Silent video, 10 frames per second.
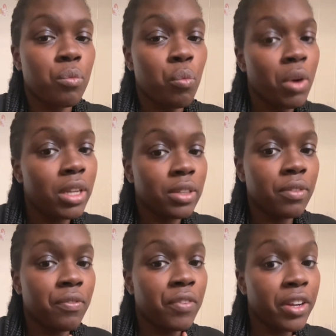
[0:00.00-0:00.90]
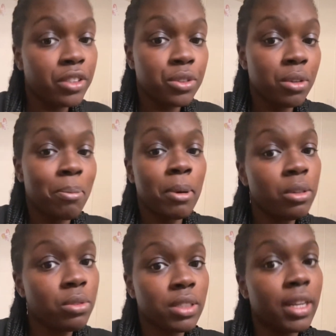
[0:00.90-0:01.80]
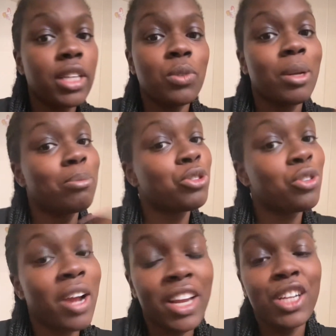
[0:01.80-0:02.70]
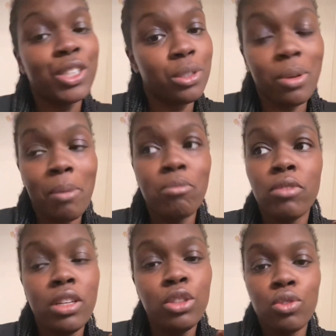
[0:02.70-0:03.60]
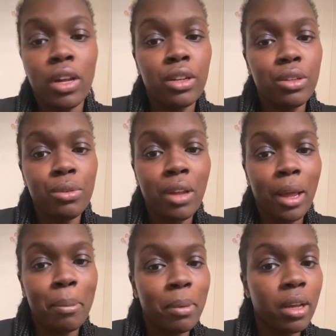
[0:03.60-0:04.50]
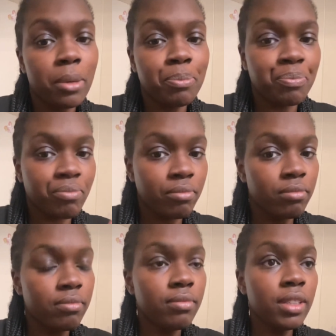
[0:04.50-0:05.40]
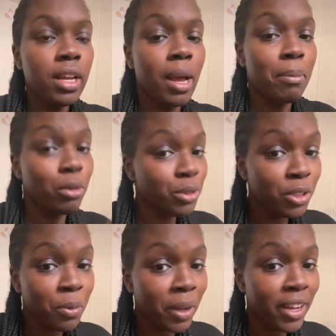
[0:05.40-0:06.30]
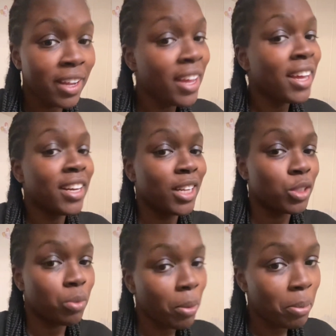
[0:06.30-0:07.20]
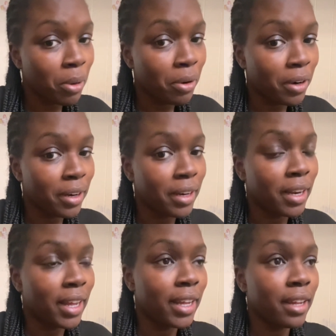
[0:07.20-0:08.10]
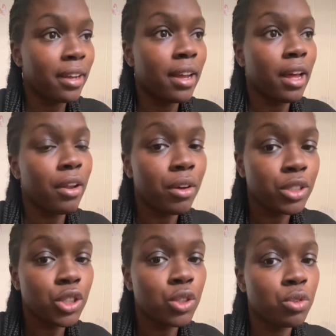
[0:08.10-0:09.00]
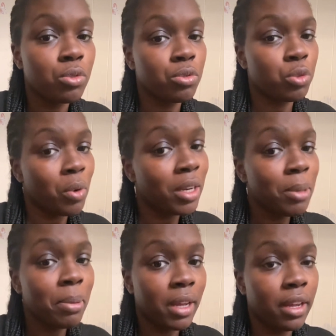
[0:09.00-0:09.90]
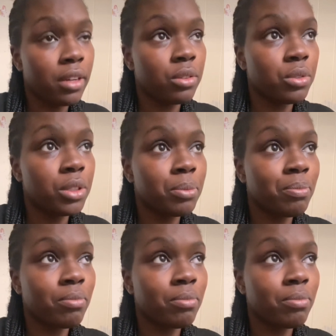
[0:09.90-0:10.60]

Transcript: what fears you the most and that's what i'm trying to do i'm really trying to do that but i'm losing weight that's one part like i lost 20 pounds